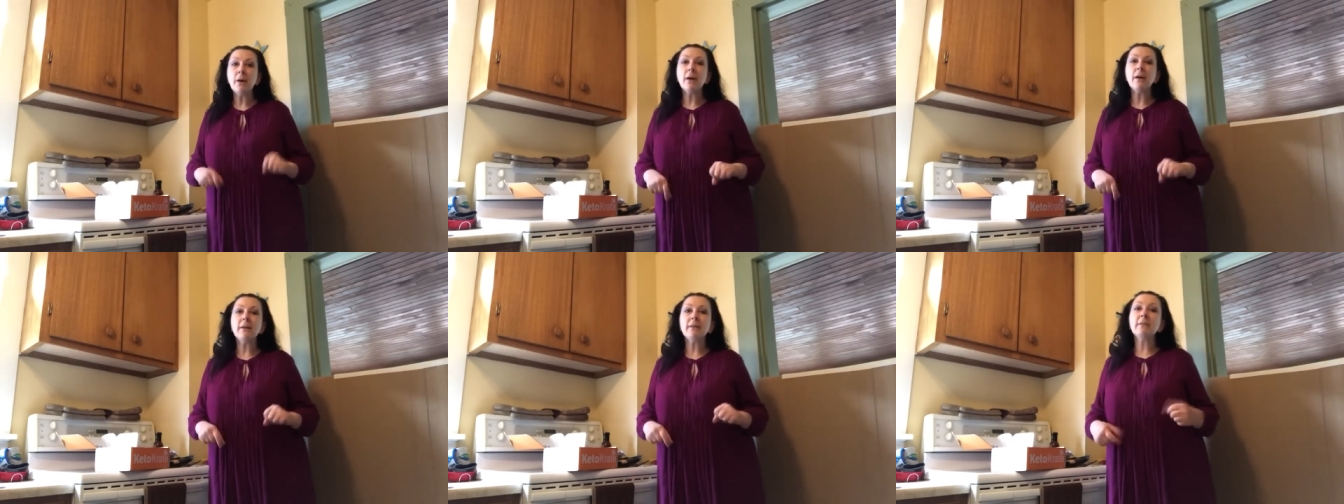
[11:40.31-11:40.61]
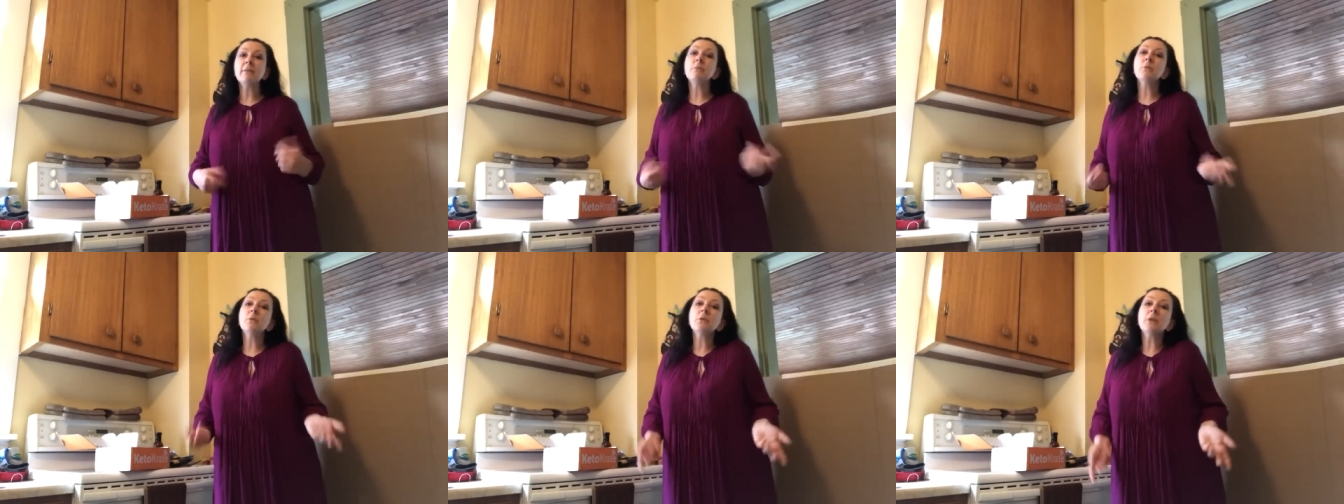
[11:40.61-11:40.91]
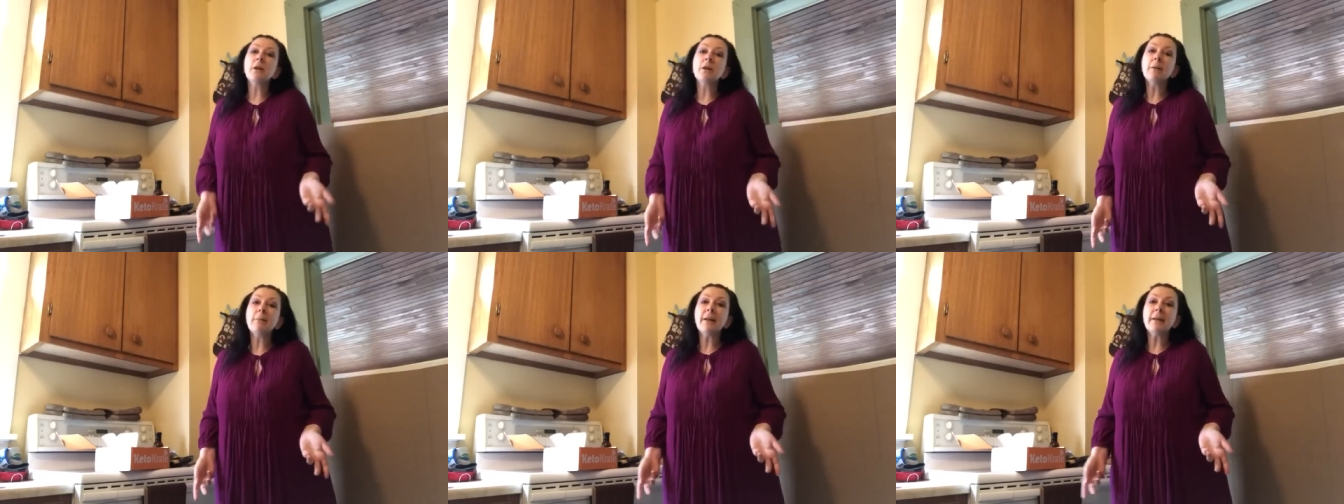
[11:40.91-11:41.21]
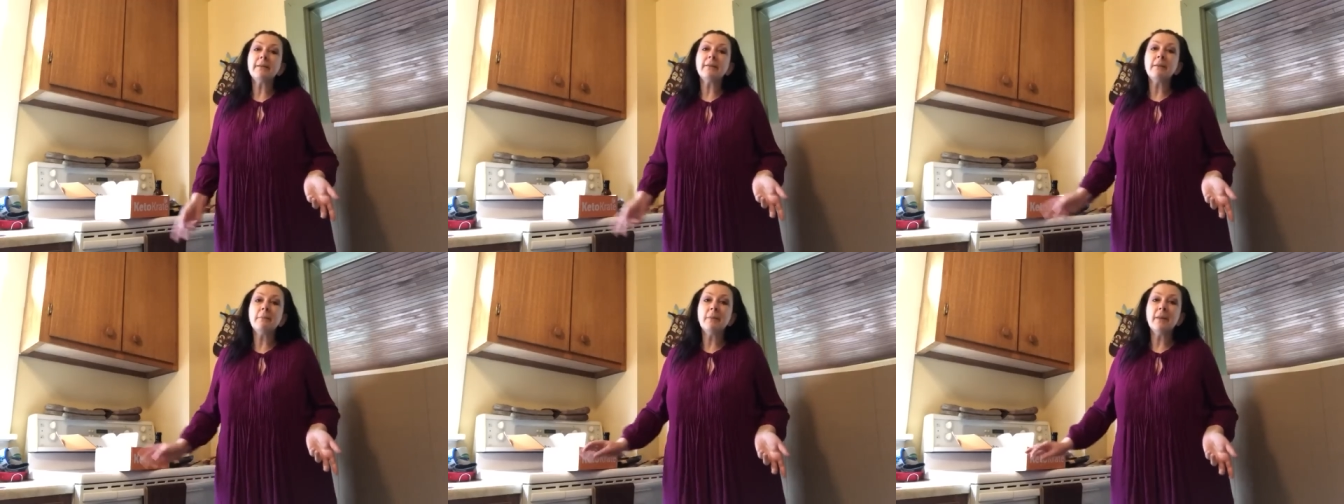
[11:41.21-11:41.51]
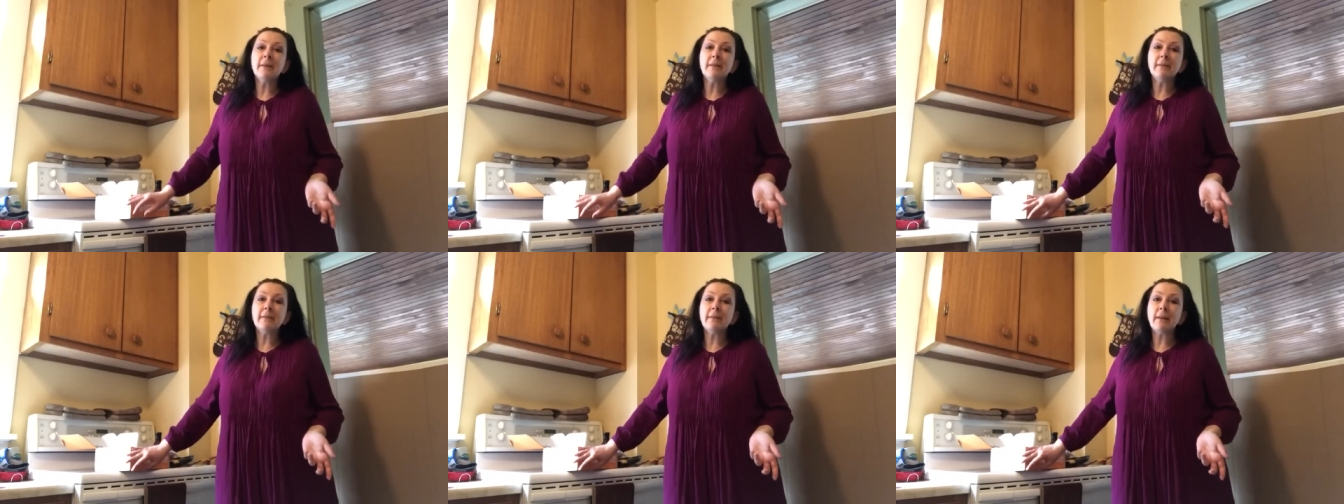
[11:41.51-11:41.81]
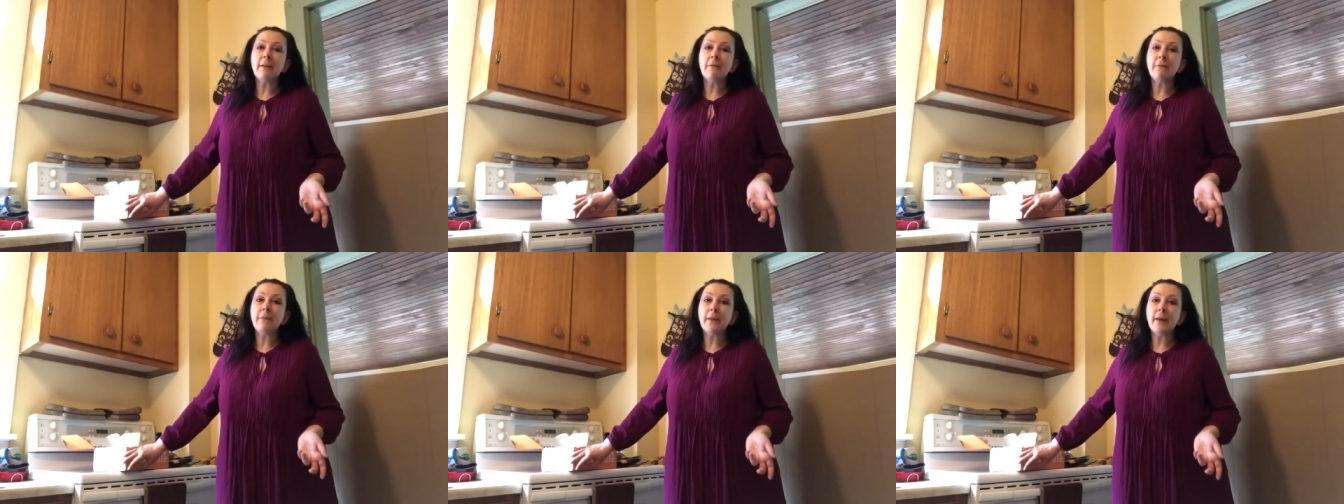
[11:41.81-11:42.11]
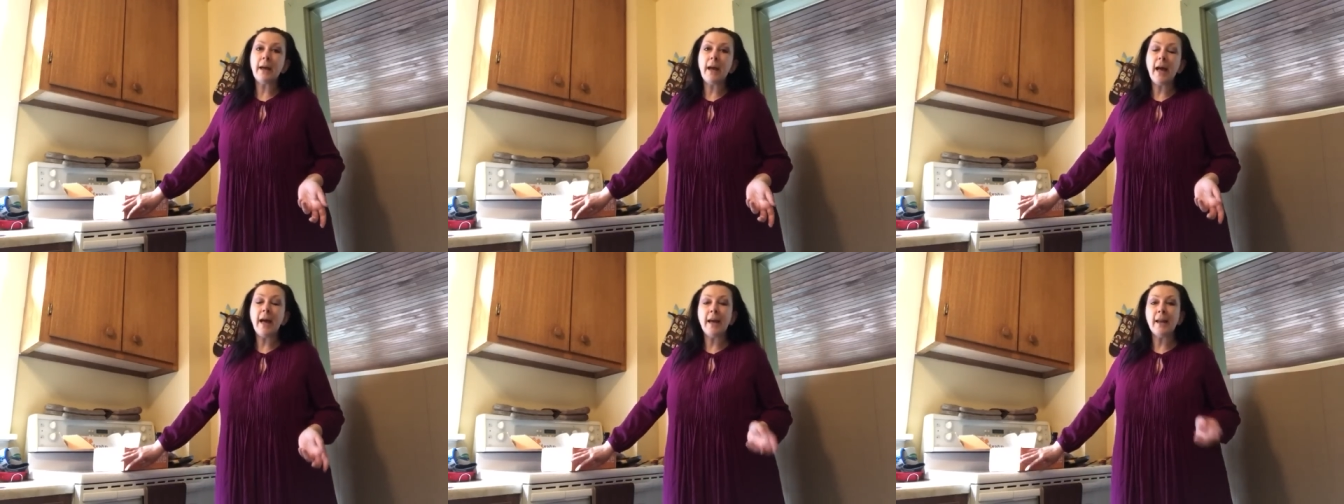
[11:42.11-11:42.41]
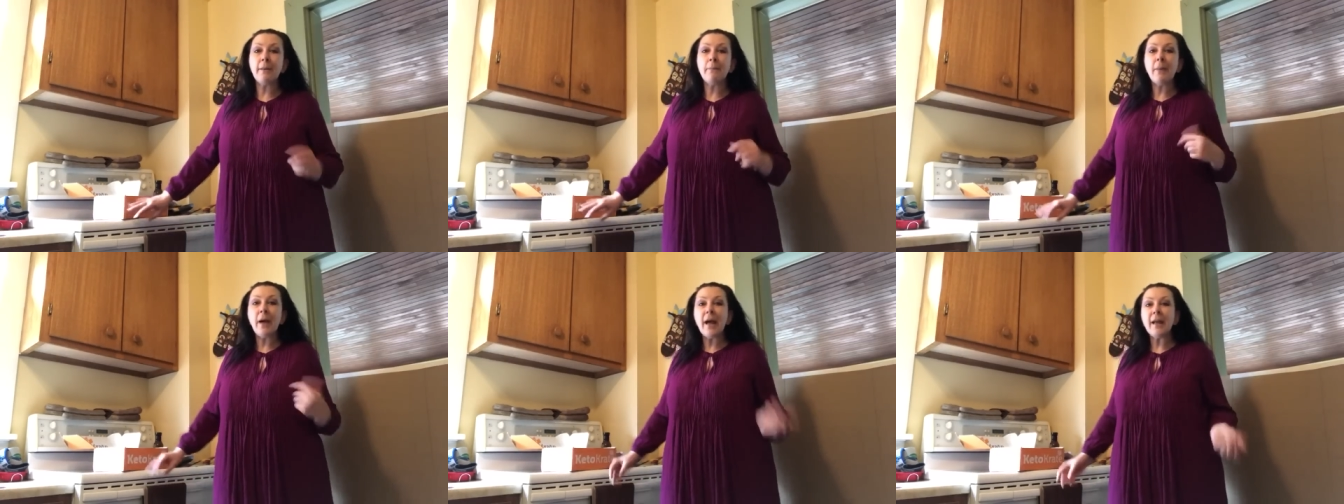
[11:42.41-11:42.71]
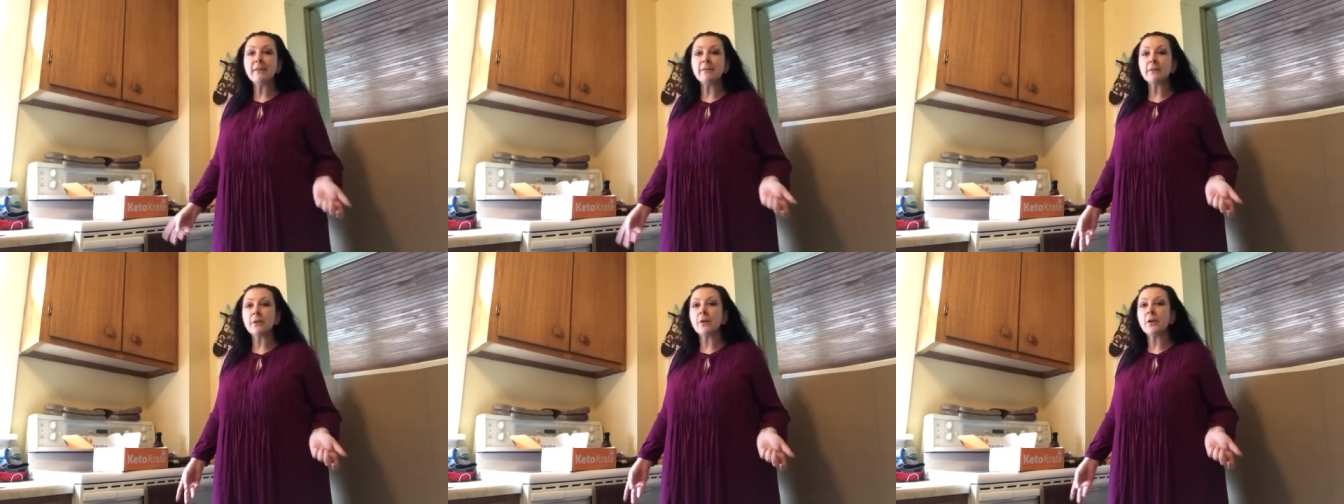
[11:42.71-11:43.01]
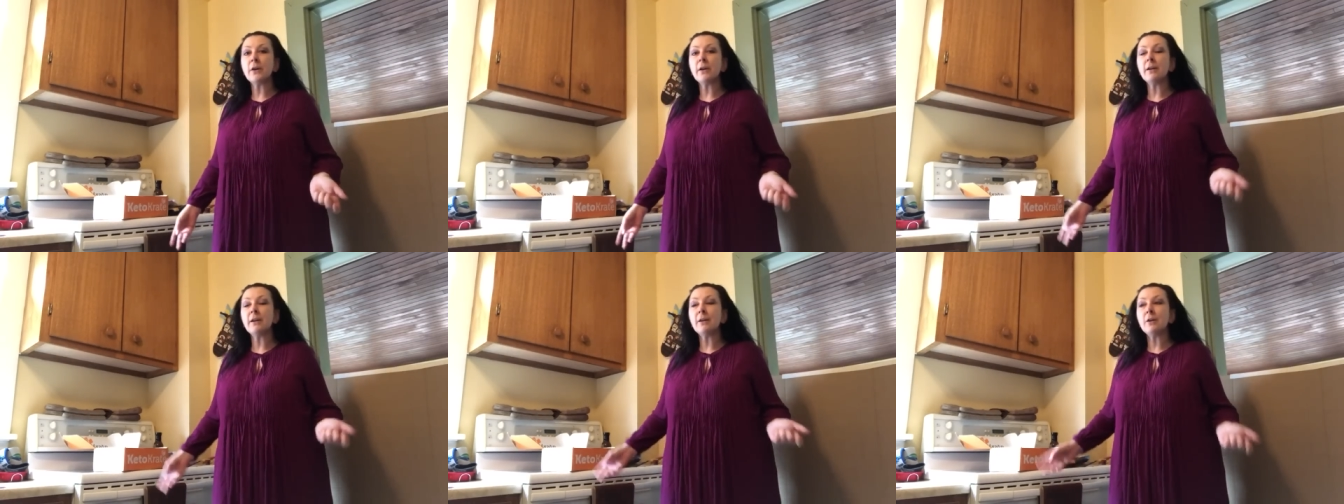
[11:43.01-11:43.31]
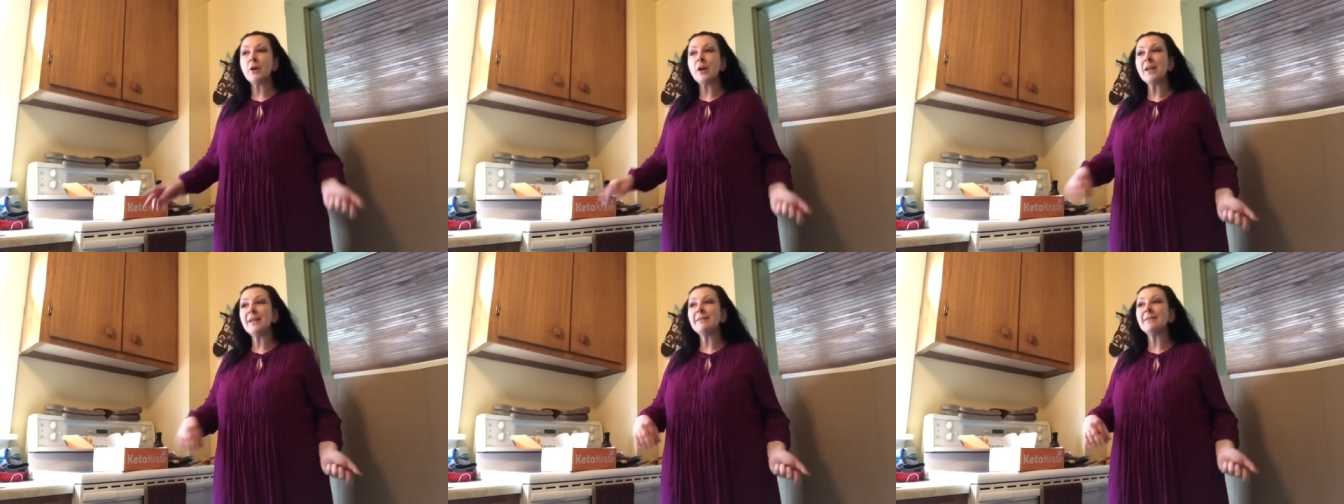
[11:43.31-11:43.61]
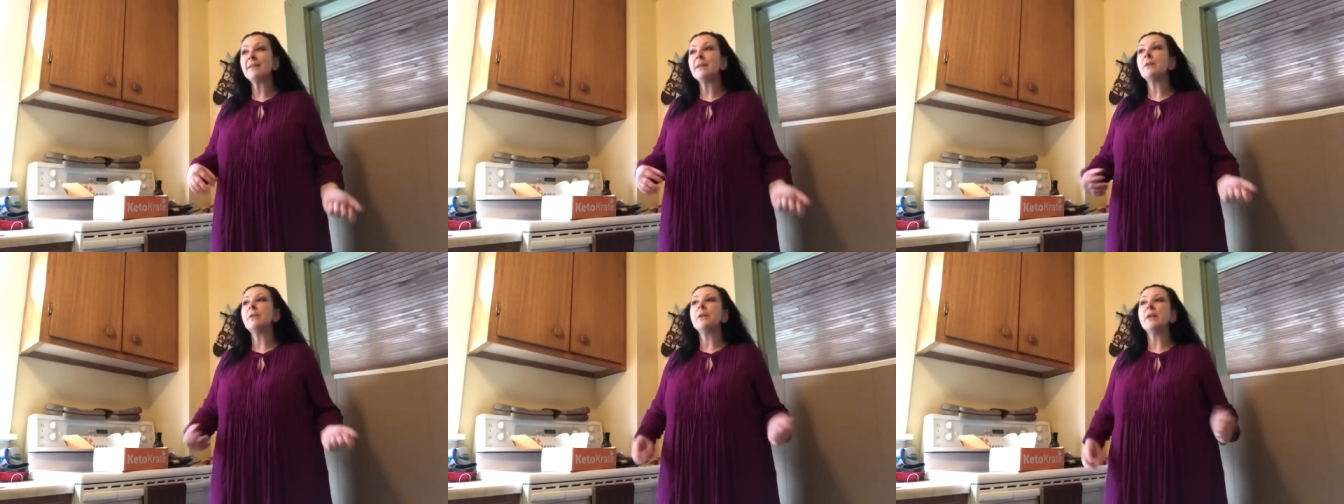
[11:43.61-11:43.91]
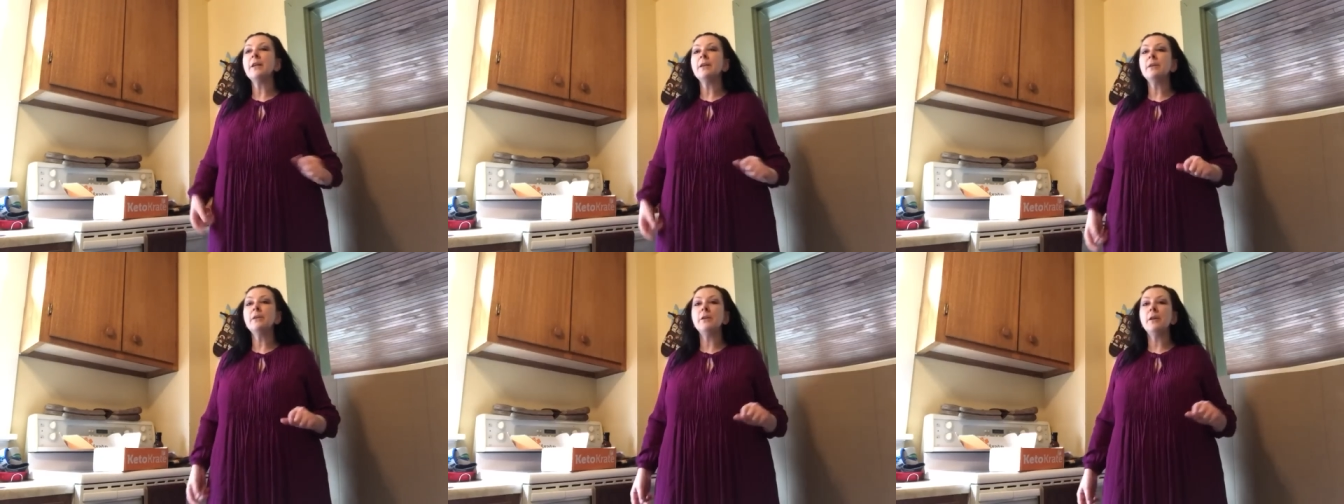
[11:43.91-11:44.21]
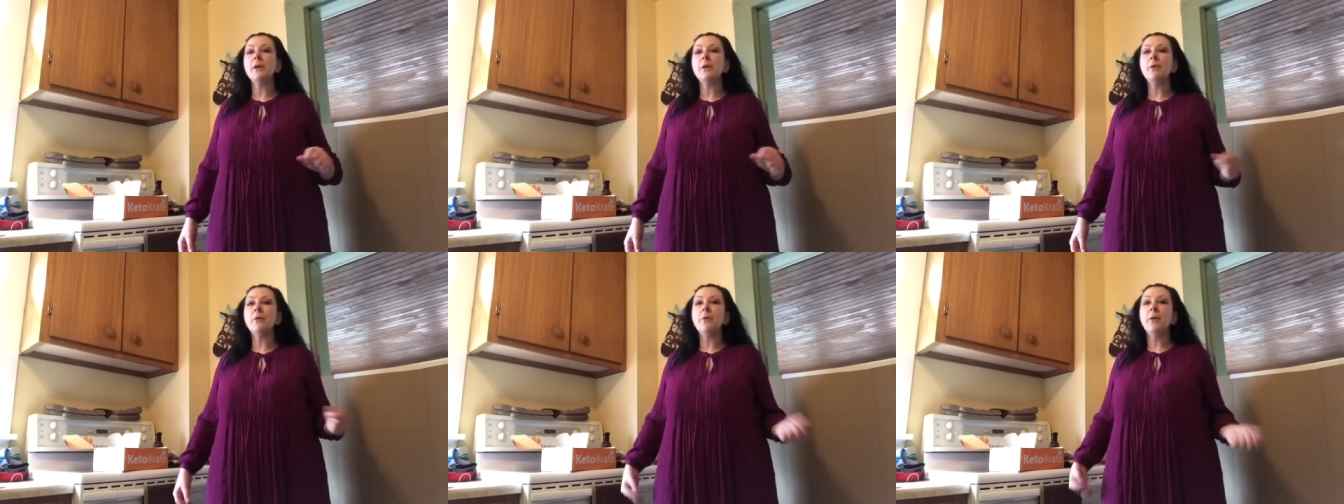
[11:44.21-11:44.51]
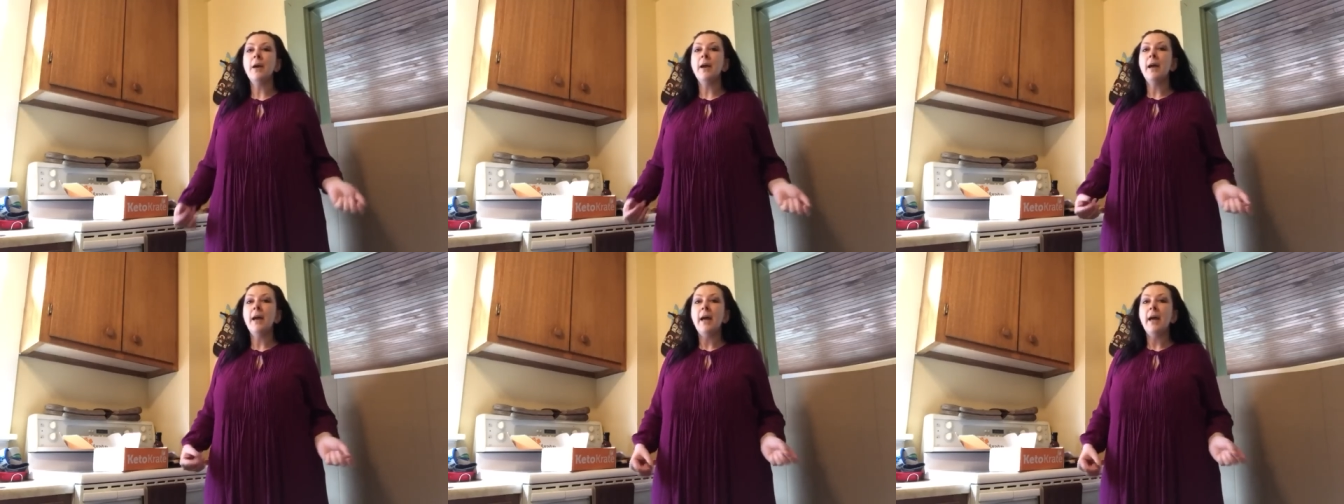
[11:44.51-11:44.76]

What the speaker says: box, and we'll talk about some of the stuff that I had in past crates, and I'll let you know